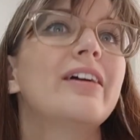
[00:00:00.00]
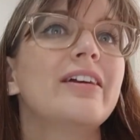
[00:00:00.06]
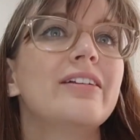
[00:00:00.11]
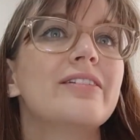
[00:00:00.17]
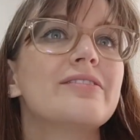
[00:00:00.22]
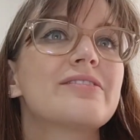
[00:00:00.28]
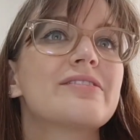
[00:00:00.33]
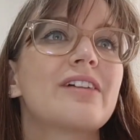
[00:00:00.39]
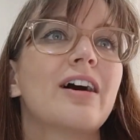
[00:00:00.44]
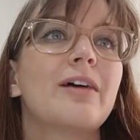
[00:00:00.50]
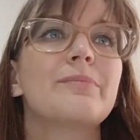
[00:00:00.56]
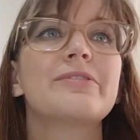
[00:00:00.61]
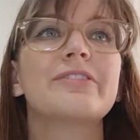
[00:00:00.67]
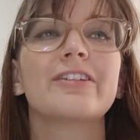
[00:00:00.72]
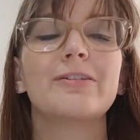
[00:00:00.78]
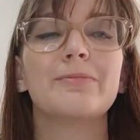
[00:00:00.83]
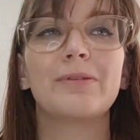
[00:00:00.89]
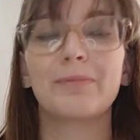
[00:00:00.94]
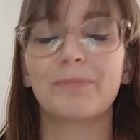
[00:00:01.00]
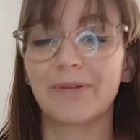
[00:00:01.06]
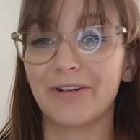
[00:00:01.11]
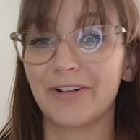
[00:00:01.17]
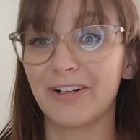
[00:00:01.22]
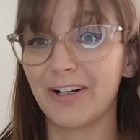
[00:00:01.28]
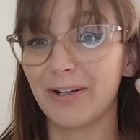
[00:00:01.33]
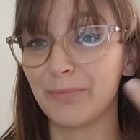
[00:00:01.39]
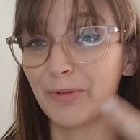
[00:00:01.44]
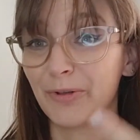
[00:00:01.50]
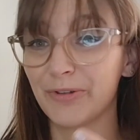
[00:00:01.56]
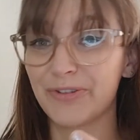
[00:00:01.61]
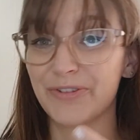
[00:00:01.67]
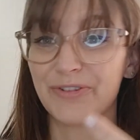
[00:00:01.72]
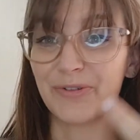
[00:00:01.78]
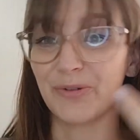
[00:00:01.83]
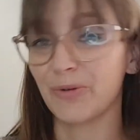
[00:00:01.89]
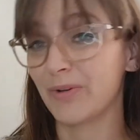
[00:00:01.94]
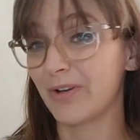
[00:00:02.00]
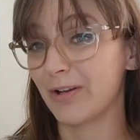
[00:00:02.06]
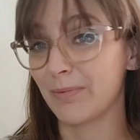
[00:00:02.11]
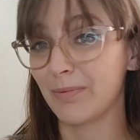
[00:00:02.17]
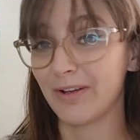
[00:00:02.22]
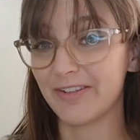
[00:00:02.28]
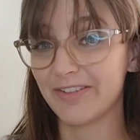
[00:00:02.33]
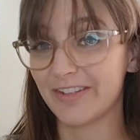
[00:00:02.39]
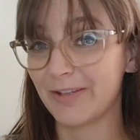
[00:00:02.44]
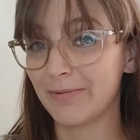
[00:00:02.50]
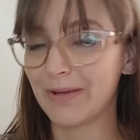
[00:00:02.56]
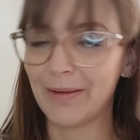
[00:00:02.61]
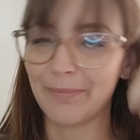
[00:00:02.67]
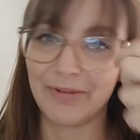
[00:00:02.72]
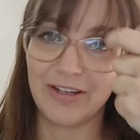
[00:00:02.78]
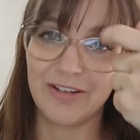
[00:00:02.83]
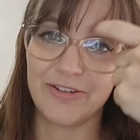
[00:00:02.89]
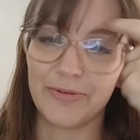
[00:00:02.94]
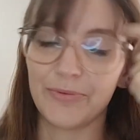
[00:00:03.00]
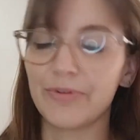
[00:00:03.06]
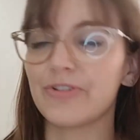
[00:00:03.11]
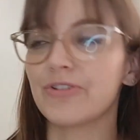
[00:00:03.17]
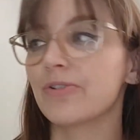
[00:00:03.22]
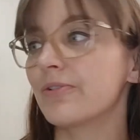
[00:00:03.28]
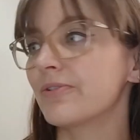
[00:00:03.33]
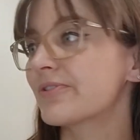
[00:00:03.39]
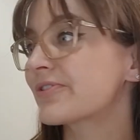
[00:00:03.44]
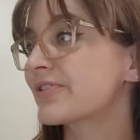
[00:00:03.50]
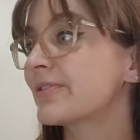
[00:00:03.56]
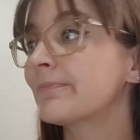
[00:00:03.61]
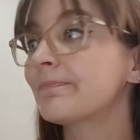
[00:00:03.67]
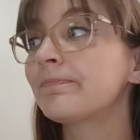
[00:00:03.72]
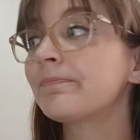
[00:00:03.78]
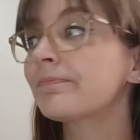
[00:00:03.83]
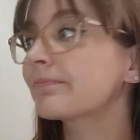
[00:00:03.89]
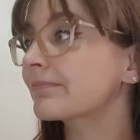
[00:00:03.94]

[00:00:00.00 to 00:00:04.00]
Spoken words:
It's, I'm sleeping better. I'm not snoring. My sleep apnea is reduced.